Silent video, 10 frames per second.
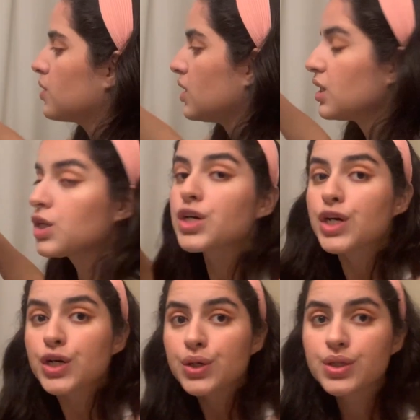We're gonna
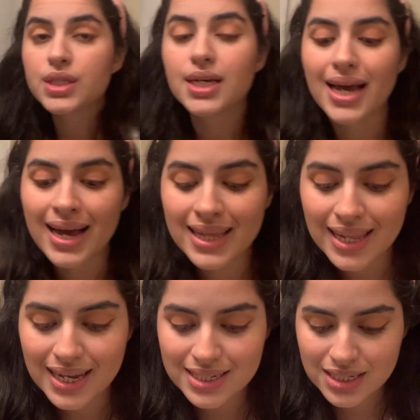curl the
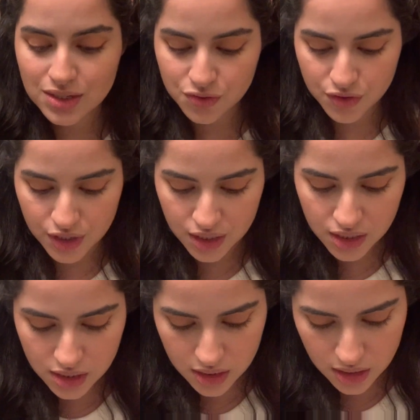eyelashes first.